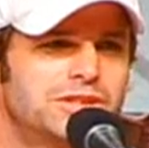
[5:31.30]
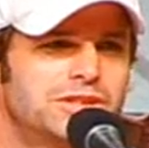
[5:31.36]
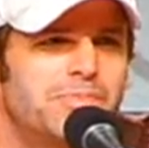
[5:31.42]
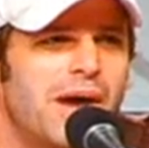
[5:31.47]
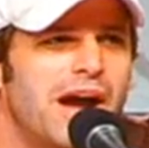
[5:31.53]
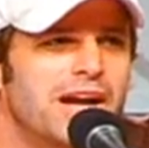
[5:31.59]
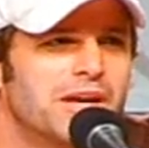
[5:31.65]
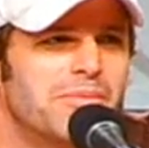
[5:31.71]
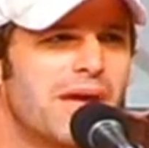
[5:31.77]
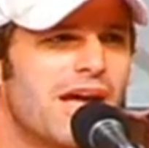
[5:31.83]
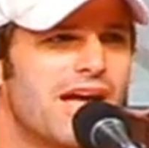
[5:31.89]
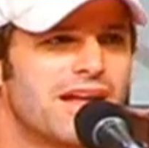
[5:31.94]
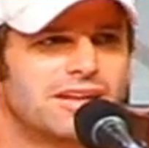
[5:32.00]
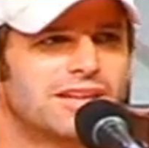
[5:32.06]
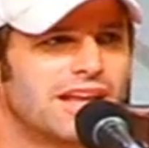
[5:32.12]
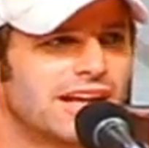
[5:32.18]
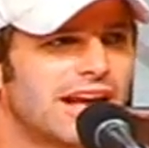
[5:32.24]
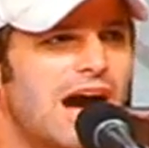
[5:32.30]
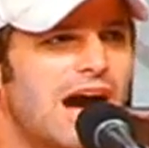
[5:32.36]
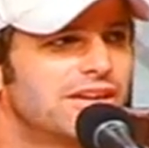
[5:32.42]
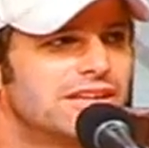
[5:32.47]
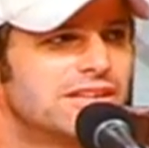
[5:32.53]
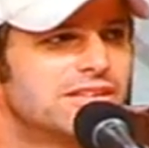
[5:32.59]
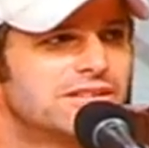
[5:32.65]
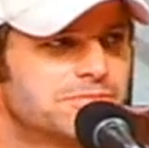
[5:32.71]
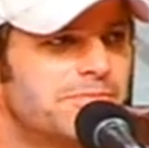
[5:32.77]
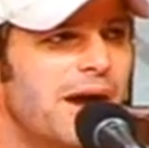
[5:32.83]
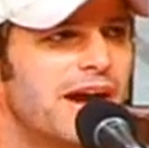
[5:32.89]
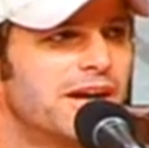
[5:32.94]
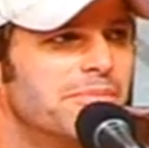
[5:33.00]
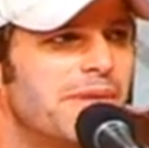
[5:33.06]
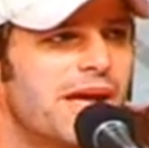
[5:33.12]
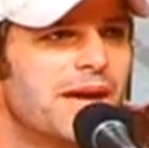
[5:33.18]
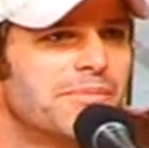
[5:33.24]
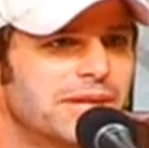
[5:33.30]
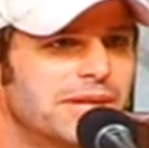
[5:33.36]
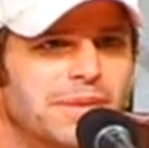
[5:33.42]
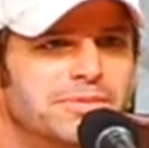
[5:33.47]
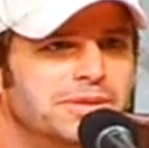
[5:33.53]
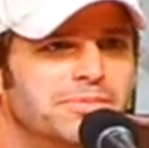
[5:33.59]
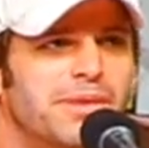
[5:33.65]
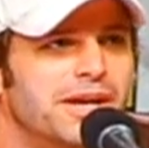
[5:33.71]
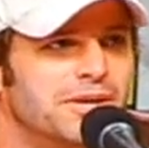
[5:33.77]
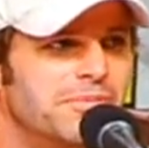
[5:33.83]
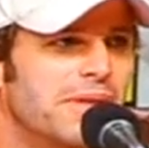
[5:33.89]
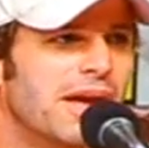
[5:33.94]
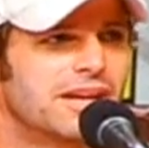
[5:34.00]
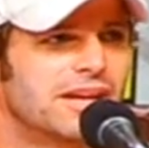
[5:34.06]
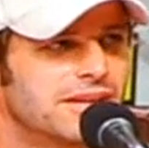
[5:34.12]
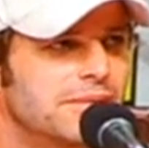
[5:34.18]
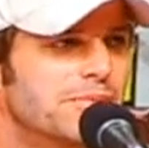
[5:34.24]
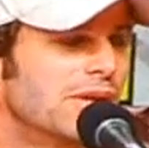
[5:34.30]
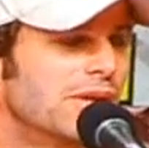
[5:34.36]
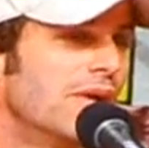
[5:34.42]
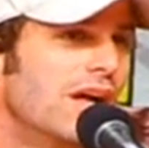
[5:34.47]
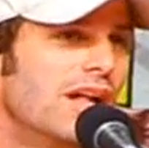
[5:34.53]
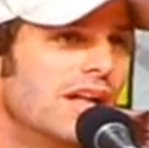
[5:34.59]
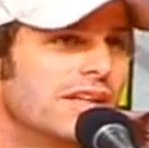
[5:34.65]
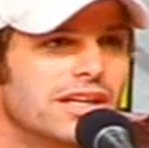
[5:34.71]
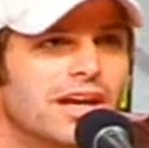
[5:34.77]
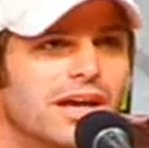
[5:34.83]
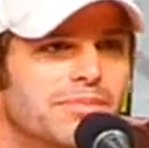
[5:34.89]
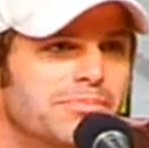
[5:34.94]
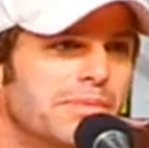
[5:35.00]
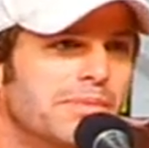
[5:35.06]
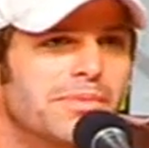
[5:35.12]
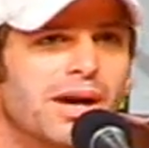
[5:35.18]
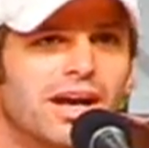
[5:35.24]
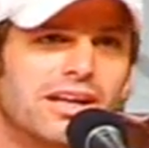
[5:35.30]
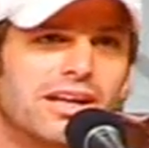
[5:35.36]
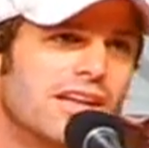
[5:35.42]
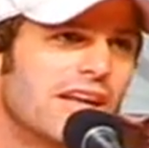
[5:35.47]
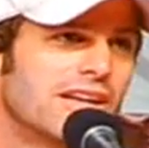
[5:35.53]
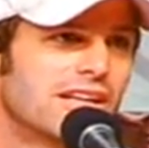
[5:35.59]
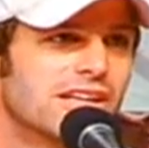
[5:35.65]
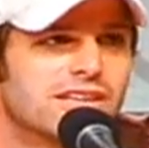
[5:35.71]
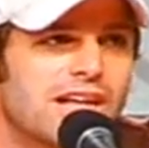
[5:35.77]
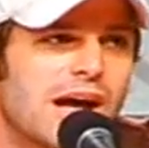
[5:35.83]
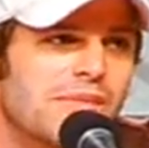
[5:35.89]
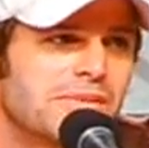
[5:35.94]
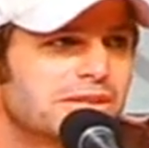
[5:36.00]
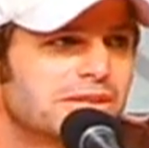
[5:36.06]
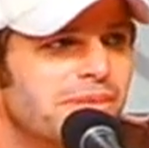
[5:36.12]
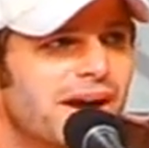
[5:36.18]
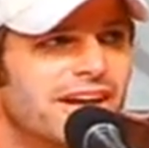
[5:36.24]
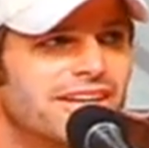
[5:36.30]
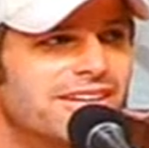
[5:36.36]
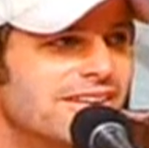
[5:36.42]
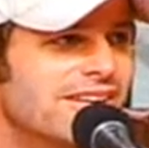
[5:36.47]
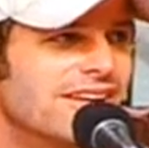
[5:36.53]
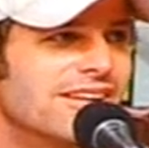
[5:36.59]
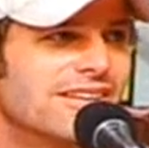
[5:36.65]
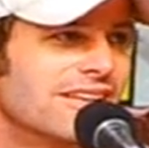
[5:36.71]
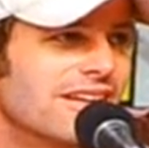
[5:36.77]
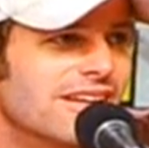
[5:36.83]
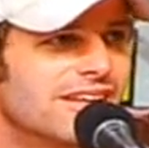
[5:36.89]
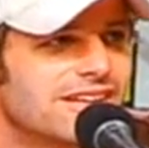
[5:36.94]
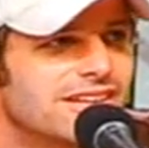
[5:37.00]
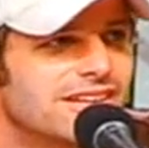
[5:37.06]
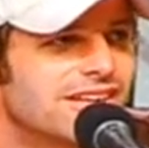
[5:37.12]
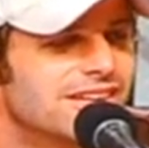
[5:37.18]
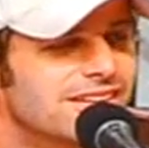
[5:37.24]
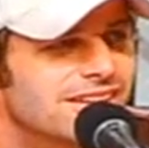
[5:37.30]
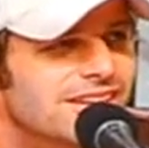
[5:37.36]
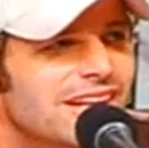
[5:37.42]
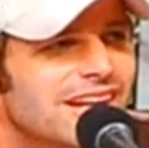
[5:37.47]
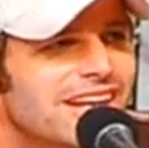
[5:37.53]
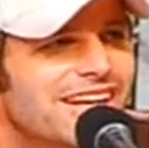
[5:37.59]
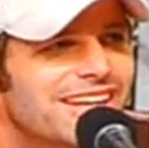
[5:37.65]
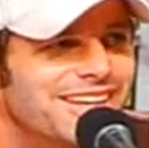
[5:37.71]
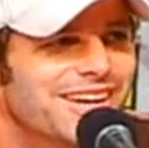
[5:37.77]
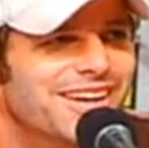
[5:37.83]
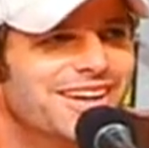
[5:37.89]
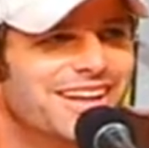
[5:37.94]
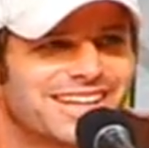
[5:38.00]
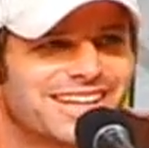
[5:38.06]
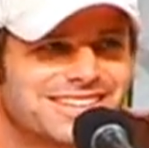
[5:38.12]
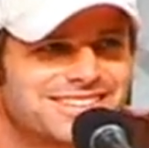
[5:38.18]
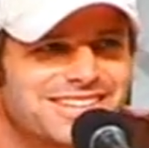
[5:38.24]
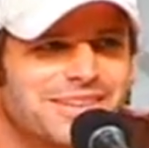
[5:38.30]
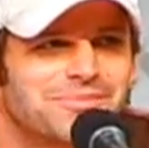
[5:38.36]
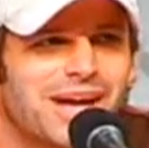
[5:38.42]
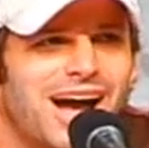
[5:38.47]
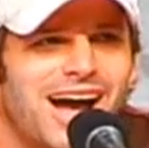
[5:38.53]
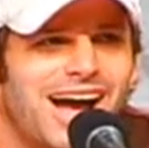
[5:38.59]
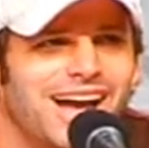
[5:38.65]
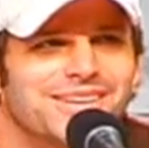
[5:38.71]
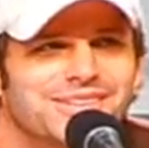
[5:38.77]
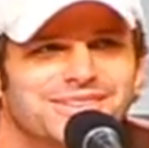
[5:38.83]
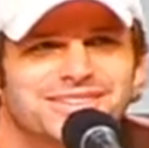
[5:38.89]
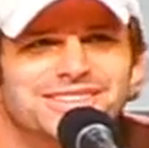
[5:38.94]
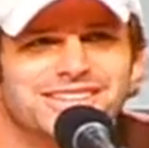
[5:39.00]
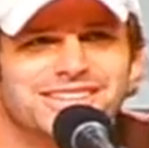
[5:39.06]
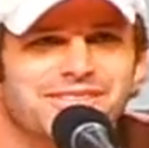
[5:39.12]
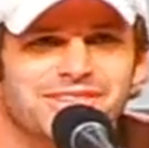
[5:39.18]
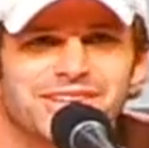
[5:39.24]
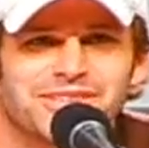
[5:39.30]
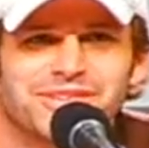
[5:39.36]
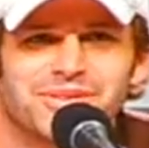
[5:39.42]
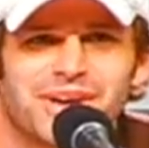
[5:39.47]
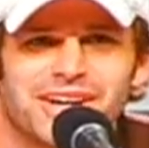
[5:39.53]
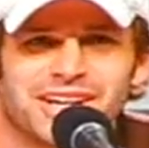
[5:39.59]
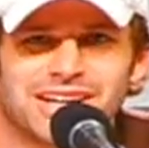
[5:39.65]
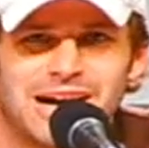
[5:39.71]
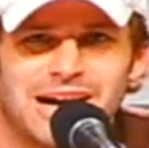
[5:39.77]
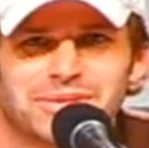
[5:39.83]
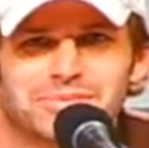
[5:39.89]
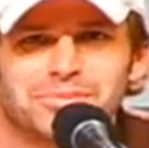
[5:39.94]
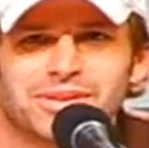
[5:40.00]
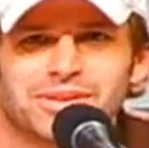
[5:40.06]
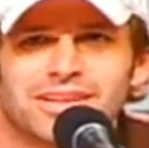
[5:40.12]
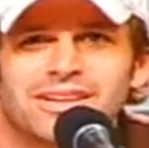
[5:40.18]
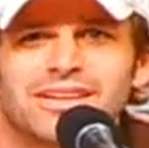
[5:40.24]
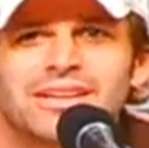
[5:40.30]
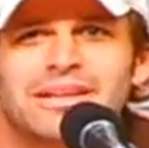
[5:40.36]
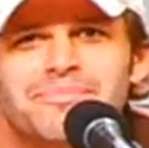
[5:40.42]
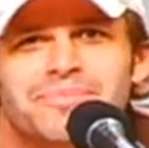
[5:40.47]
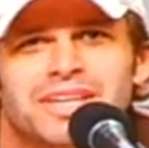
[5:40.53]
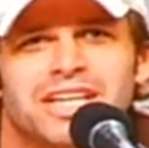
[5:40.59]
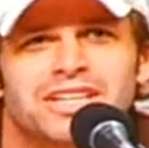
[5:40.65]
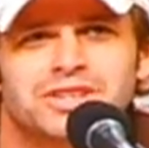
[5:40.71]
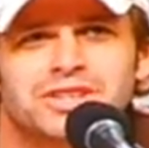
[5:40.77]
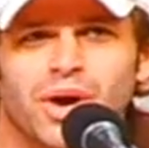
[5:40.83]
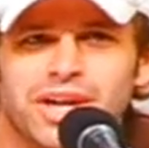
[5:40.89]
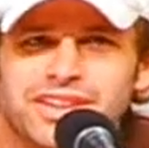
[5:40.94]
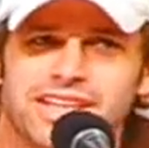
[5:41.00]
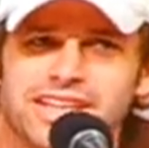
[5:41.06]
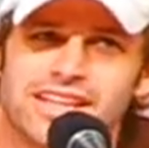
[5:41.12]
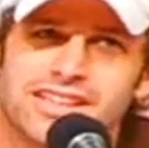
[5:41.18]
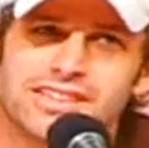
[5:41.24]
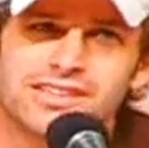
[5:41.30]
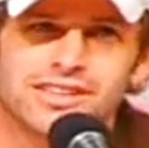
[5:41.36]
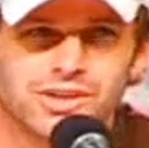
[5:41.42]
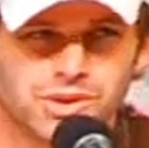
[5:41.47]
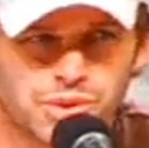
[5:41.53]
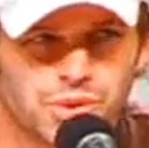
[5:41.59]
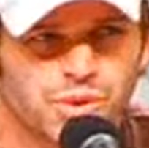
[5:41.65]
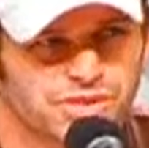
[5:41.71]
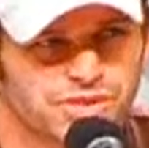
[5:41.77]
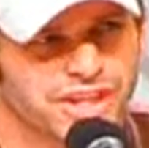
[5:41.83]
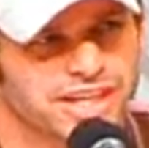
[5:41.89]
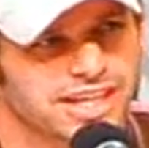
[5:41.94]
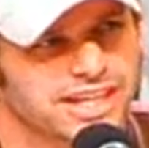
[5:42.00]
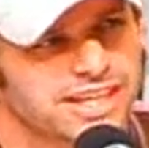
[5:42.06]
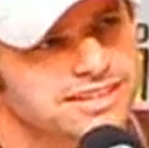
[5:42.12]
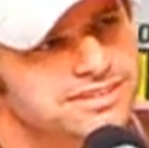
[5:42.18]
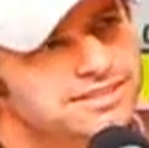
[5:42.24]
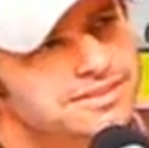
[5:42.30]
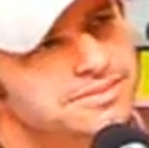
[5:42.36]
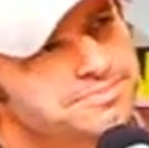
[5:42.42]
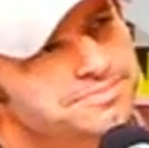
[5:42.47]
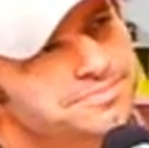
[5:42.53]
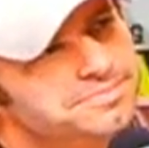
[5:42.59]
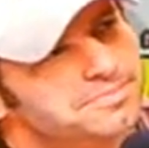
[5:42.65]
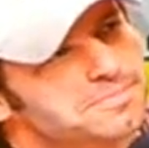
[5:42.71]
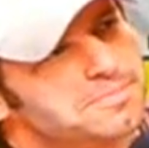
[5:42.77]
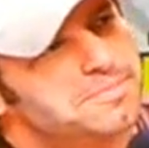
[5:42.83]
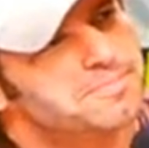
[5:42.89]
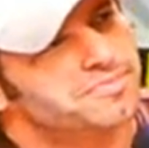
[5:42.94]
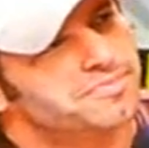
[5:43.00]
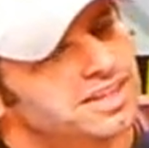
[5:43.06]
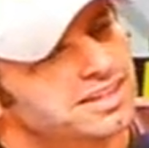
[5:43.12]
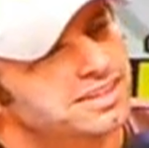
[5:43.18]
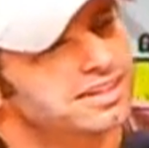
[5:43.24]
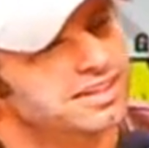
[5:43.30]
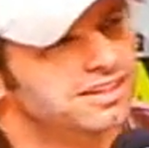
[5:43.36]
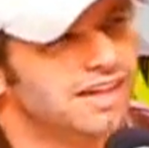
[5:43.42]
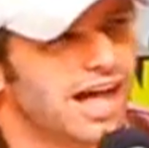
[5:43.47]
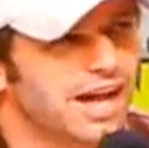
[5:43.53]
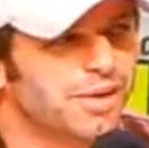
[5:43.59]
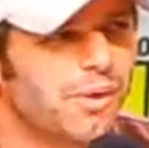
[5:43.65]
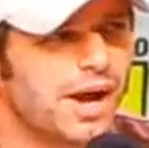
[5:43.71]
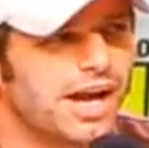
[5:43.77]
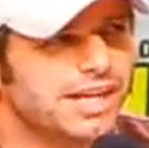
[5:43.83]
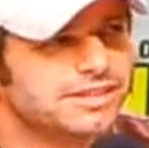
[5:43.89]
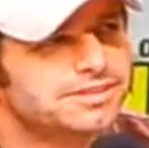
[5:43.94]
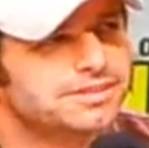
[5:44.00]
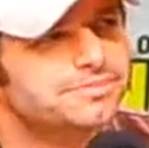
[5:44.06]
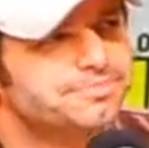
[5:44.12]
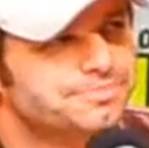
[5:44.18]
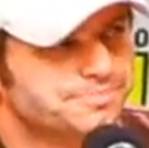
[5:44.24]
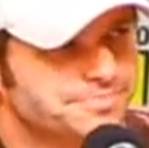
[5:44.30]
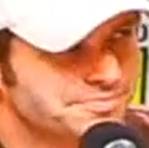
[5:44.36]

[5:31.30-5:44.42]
what's Spider-Man, like how did Spider-Man become Spider-Man? And they go, oh, he got bit by like an atomic spider and like some guy who's never even read a comic book. So I think that the cool thing is, in a lot of ways,